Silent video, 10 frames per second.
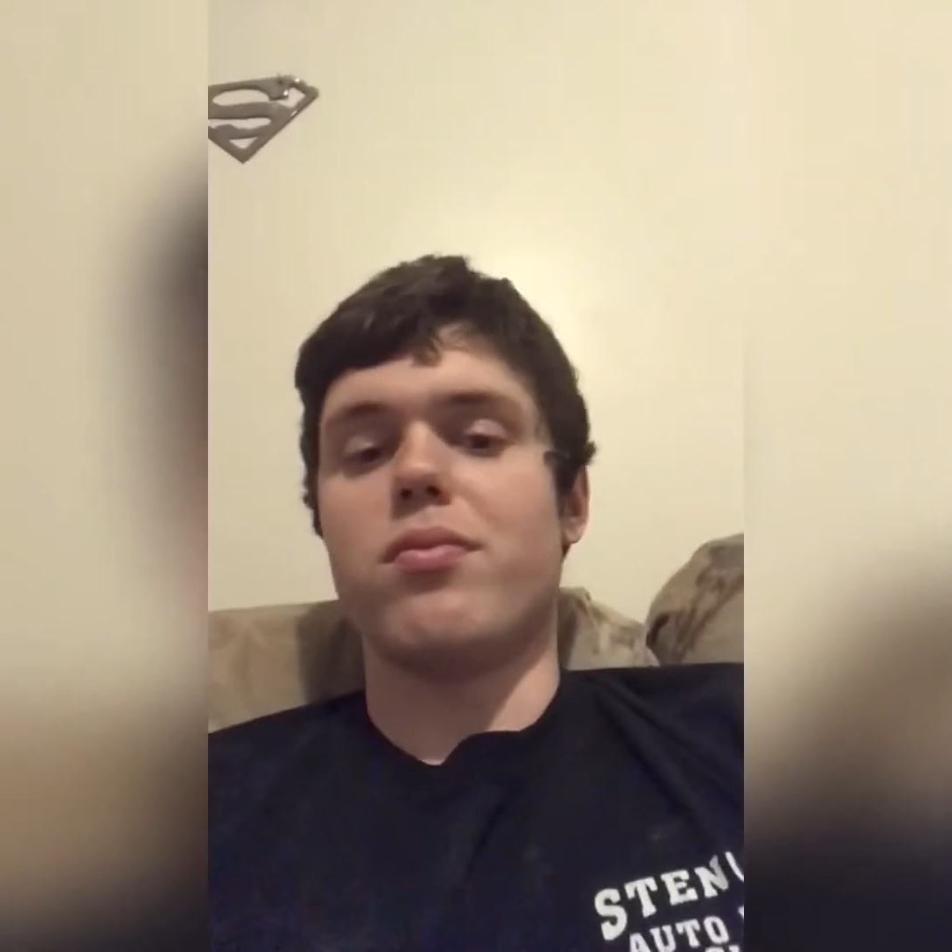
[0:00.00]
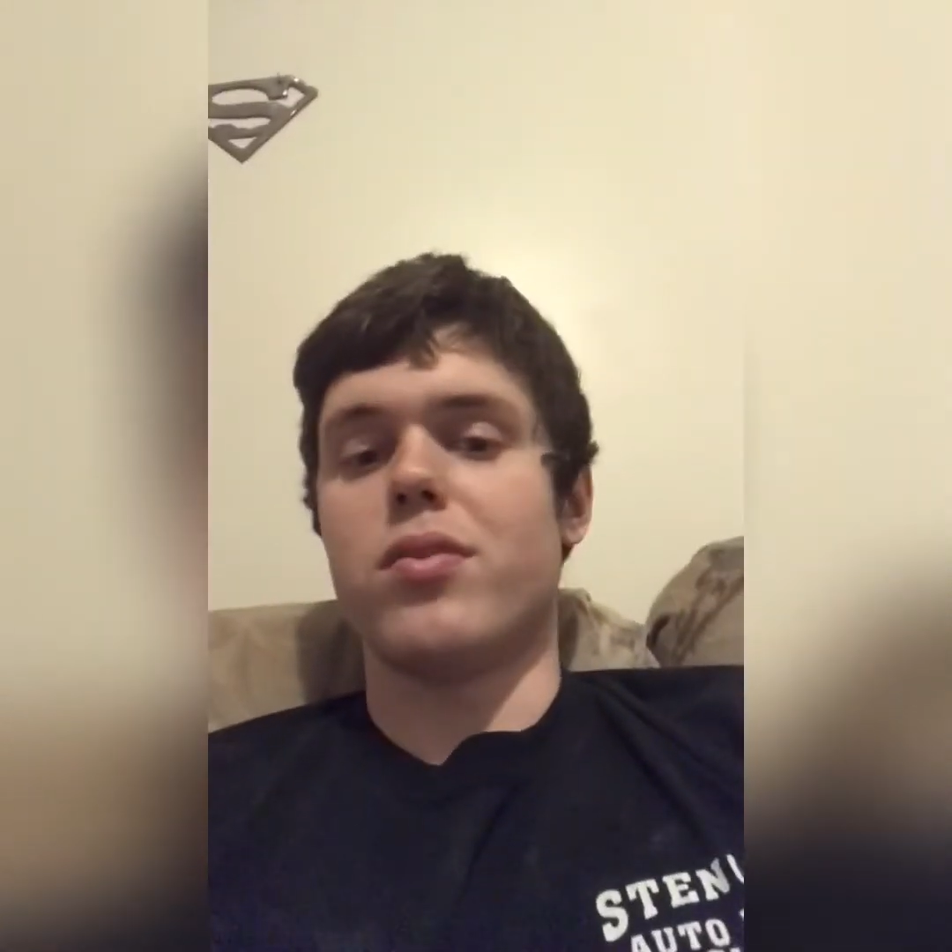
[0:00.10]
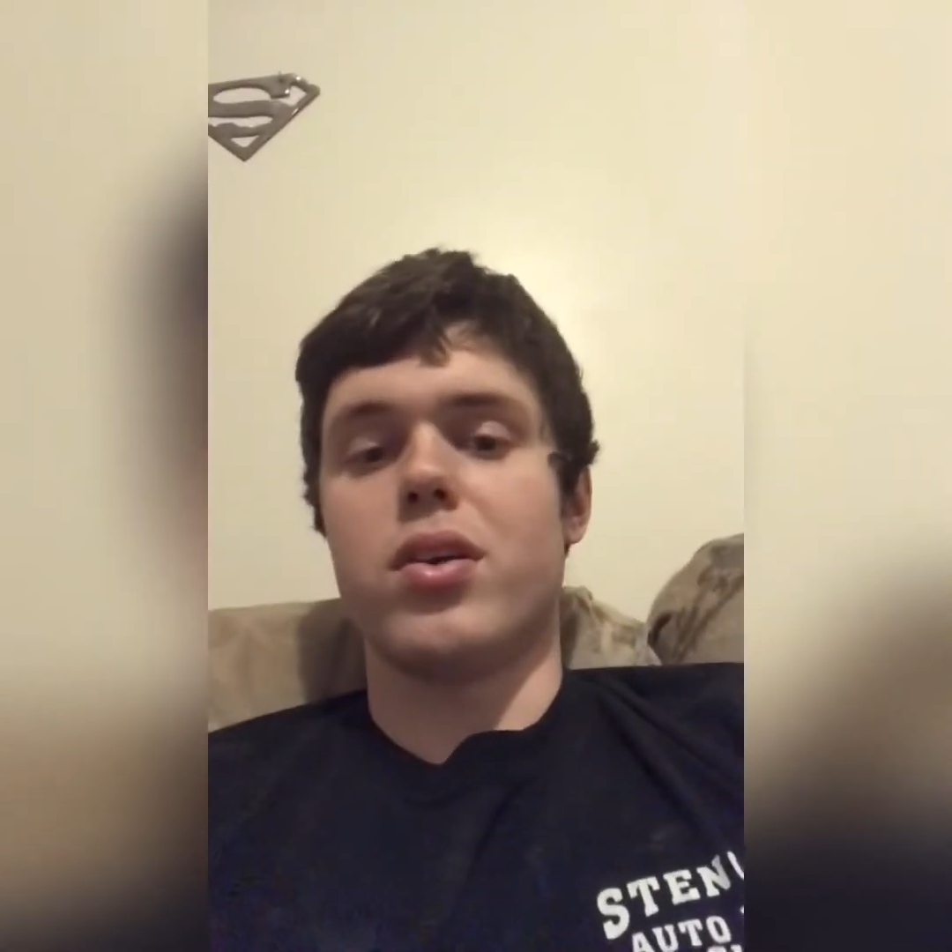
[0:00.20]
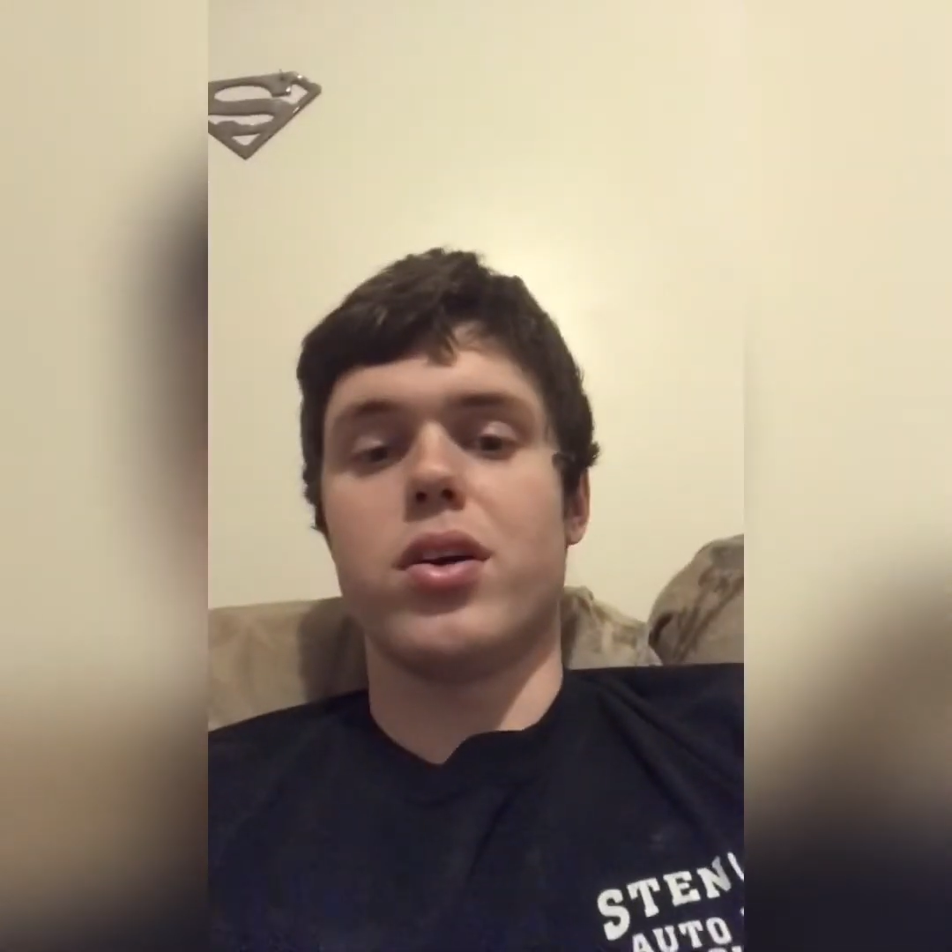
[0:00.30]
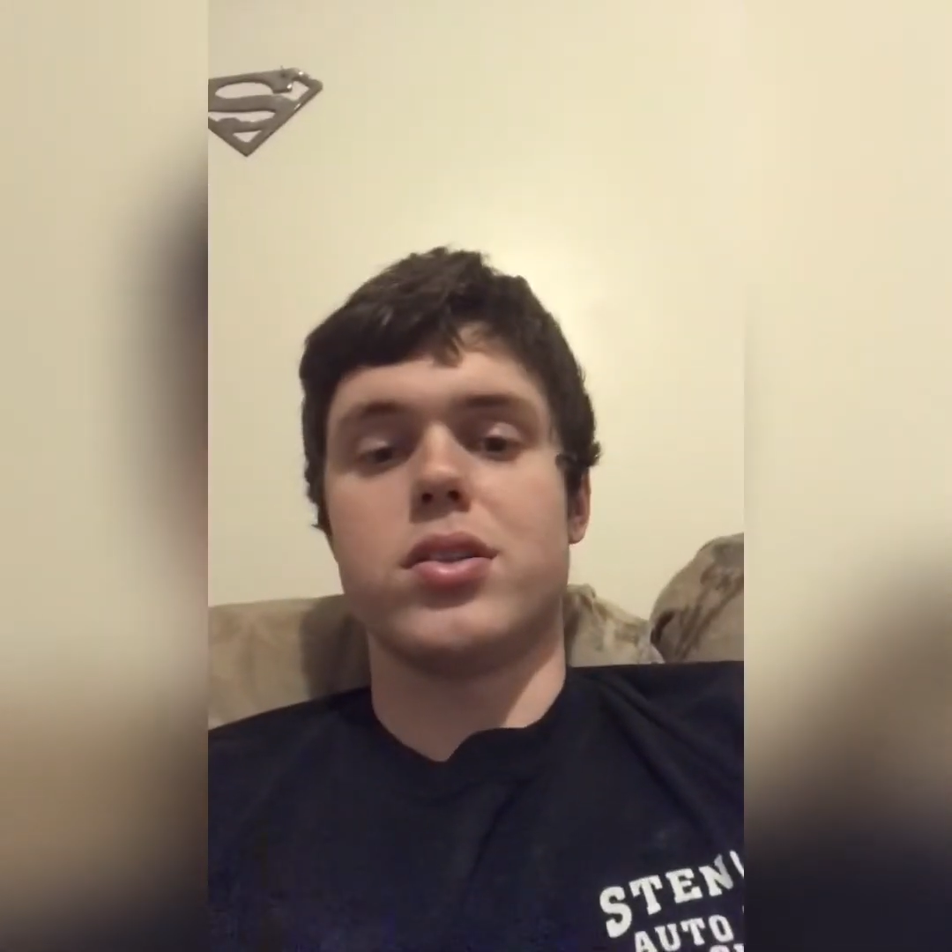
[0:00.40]

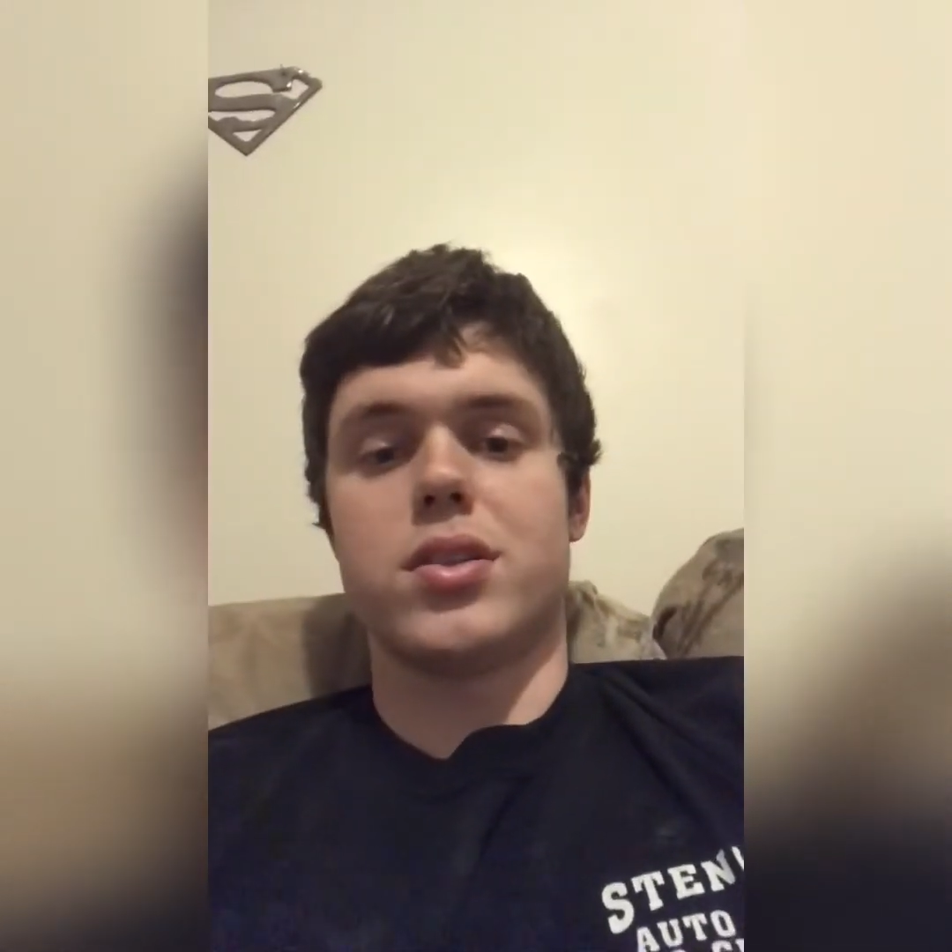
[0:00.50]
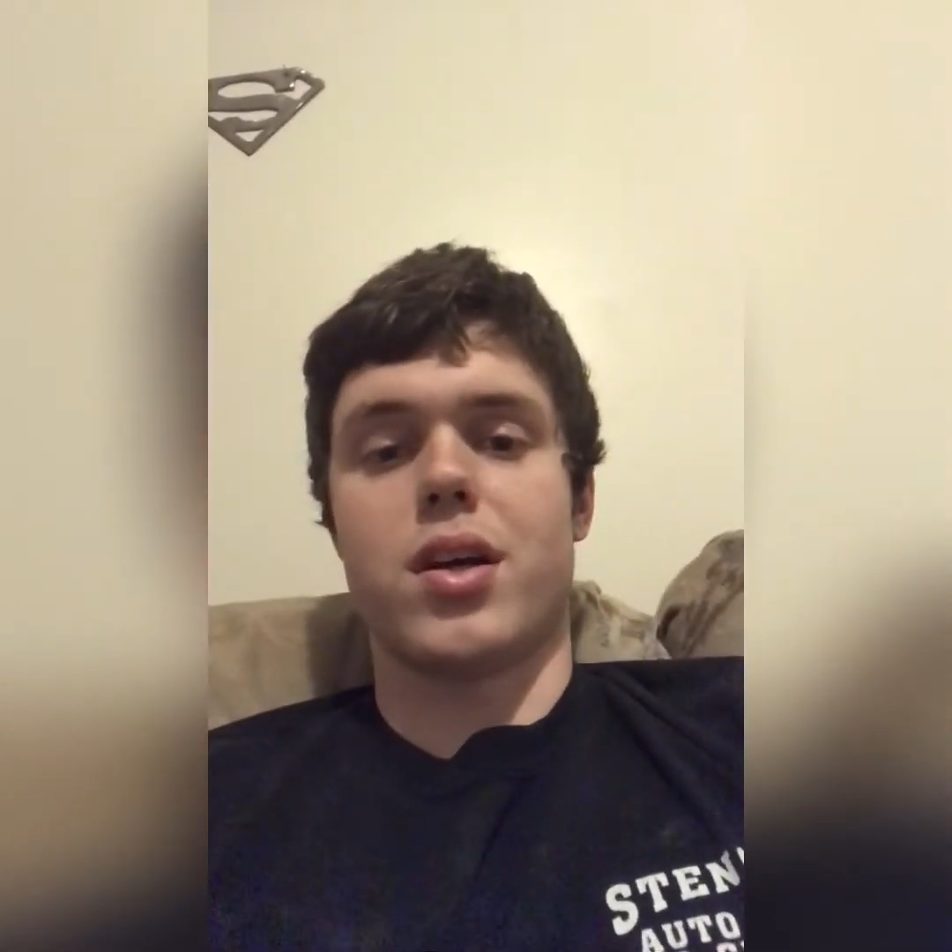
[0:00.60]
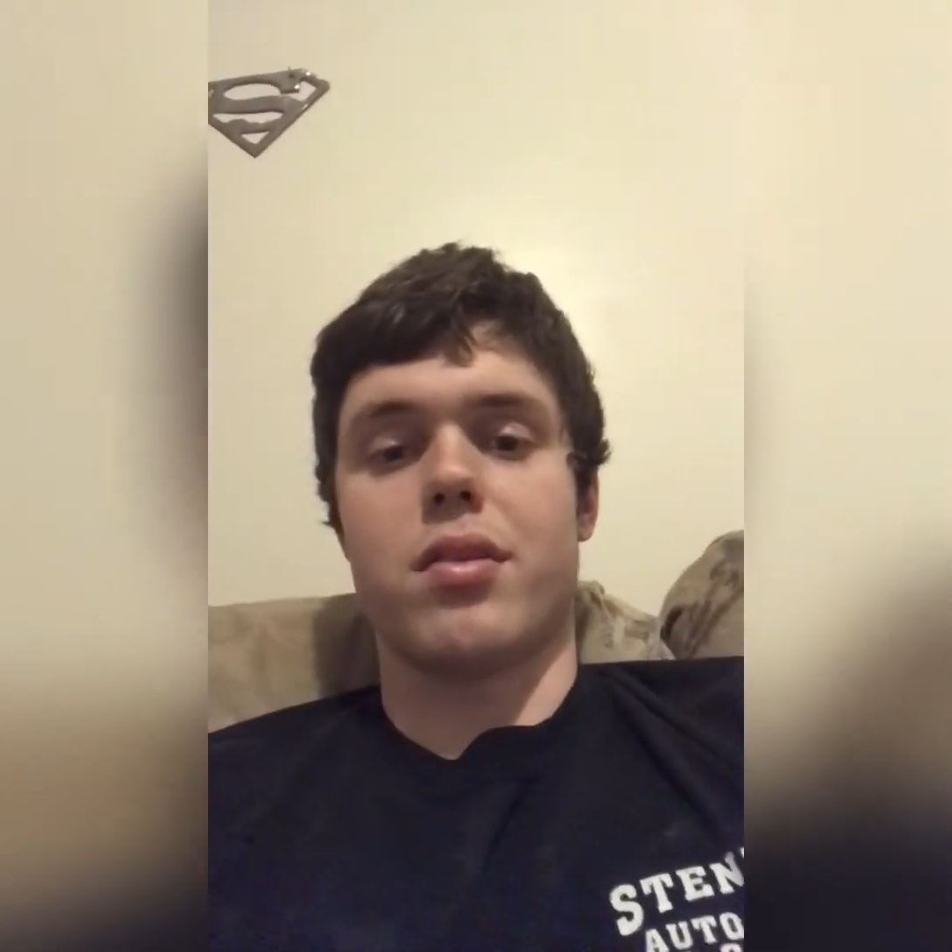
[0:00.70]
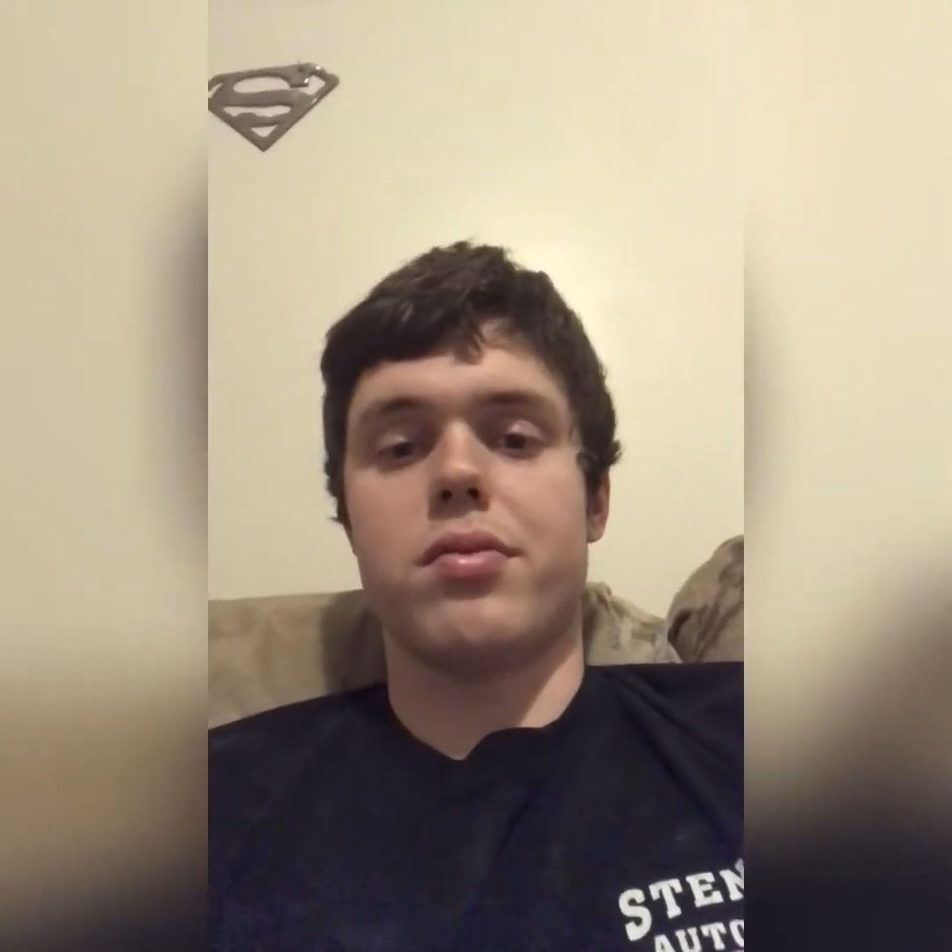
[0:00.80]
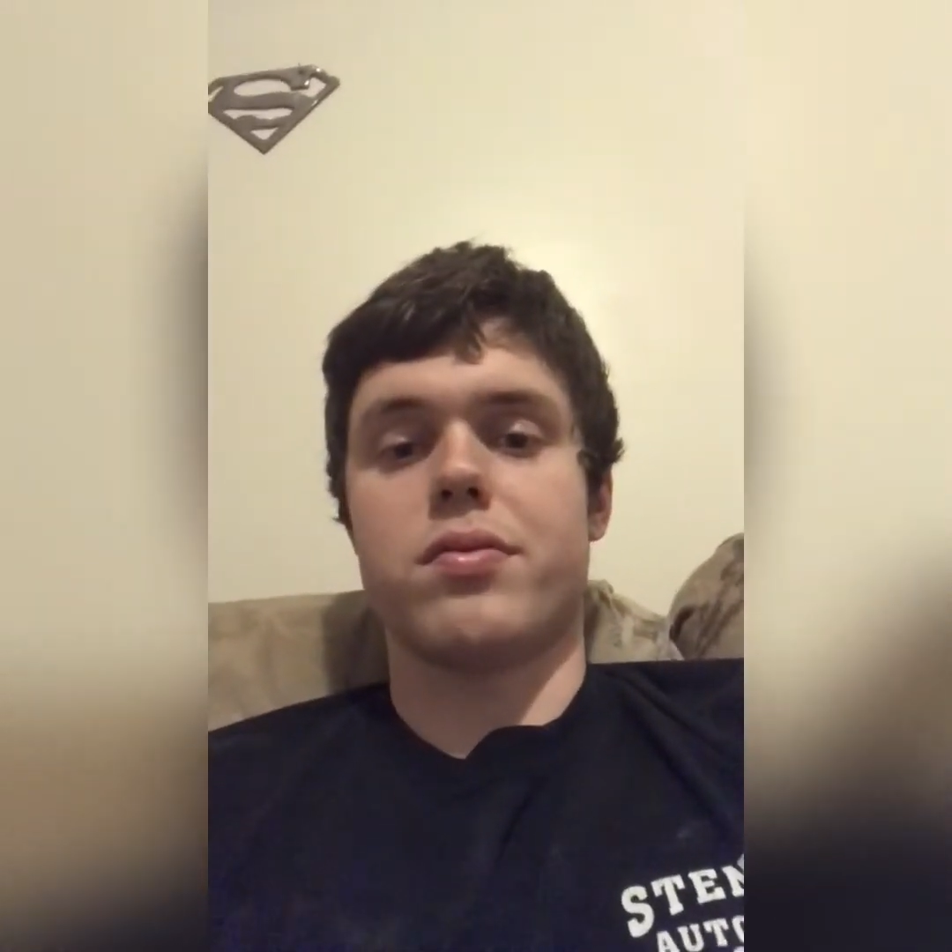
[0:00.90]
good stuff.